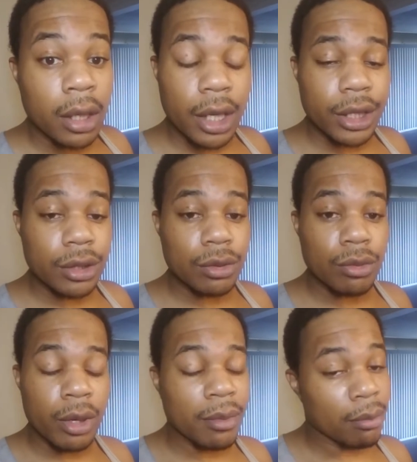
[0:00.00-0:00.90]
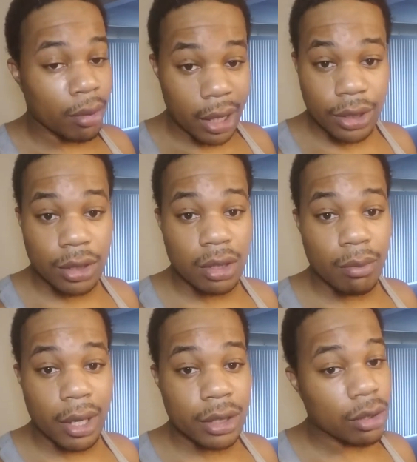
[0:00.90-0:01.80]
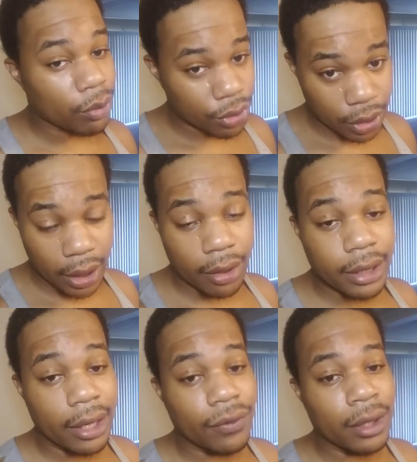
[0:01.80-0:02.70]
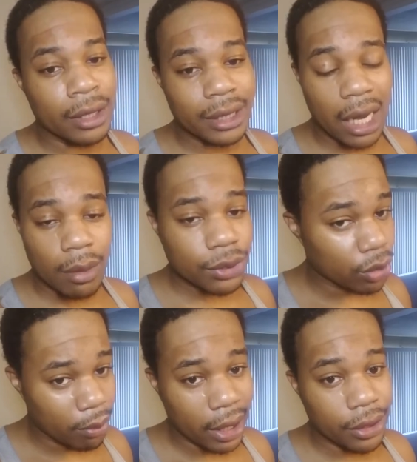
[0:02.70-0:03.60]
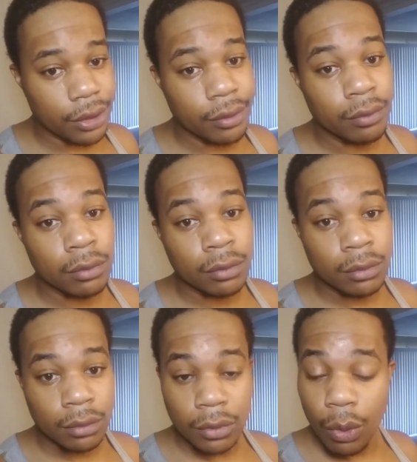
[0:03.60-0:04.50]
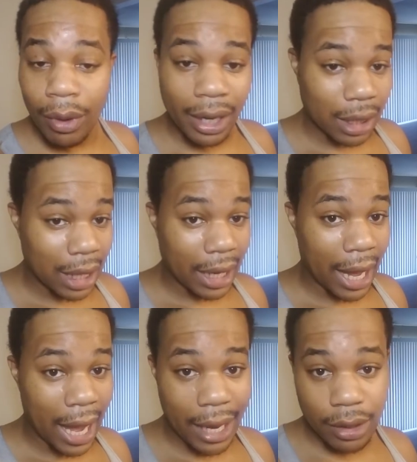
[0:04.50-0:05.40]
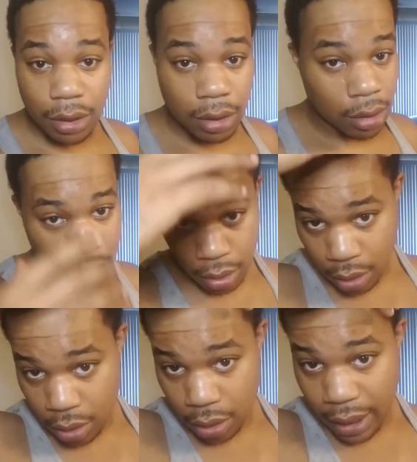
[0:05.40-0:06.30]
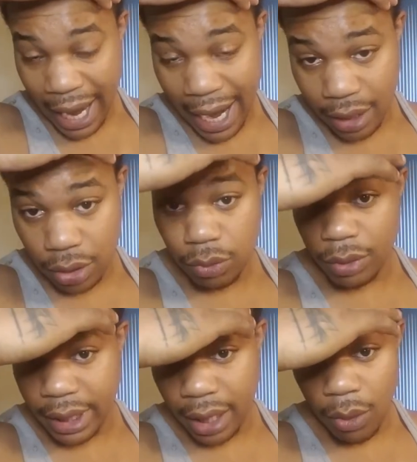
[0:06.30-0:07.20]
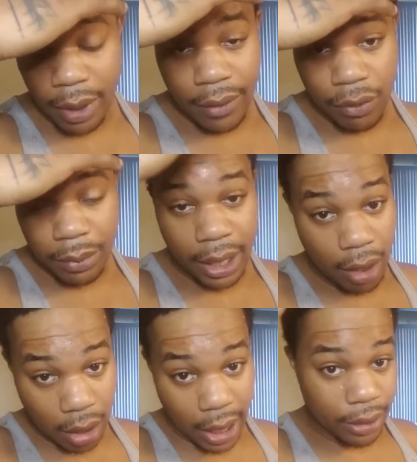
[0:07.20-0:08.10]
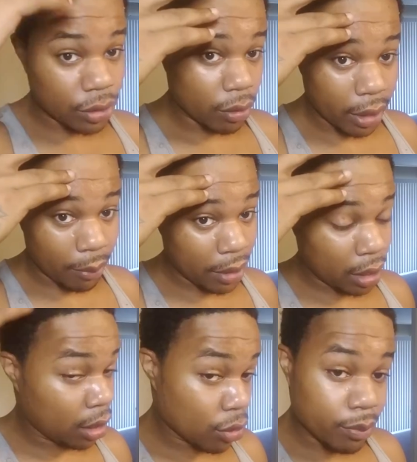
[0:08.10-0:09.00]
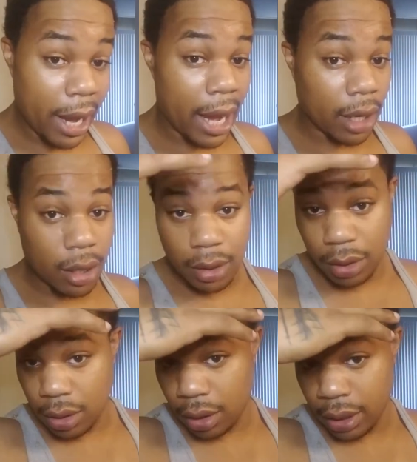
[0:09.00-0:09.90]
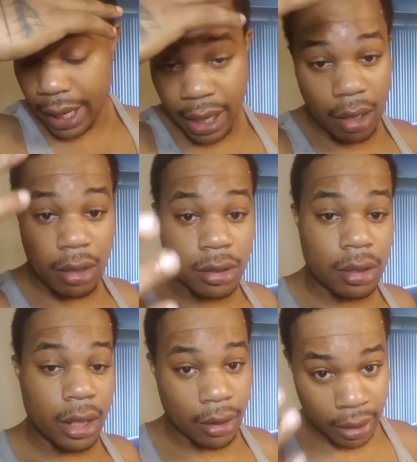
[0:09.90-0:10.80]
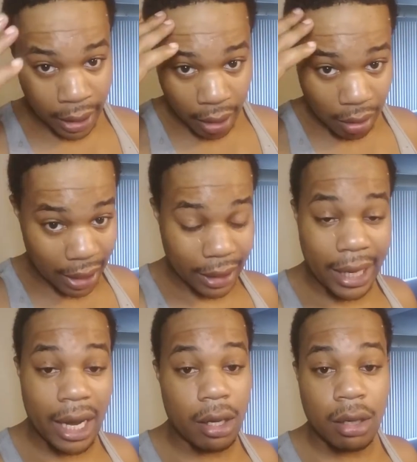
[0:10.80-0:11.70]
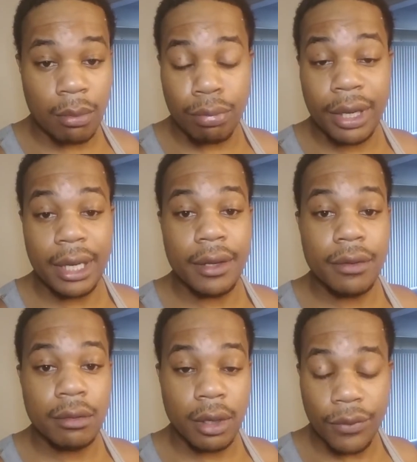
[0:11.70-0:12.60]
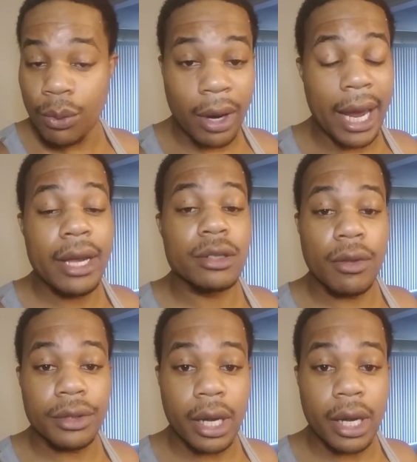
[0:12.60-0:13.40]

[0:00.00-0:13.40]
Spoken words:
Because we've been brushing so much, or we're just irritating the scalp so much. Wearing a lot of hats will take away from your hairline. So, it goes back because the hairline can't breathe if you wear hats all the